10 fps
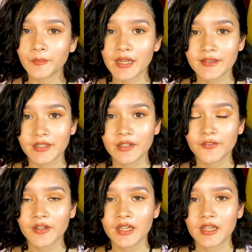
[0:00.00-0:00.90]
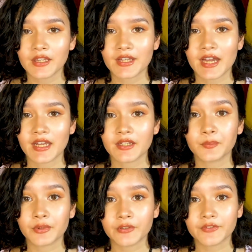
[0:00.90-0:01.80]
myself that
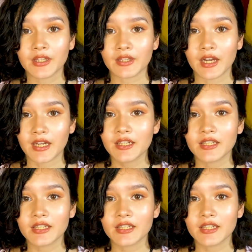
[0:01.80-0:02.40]
improved a lot,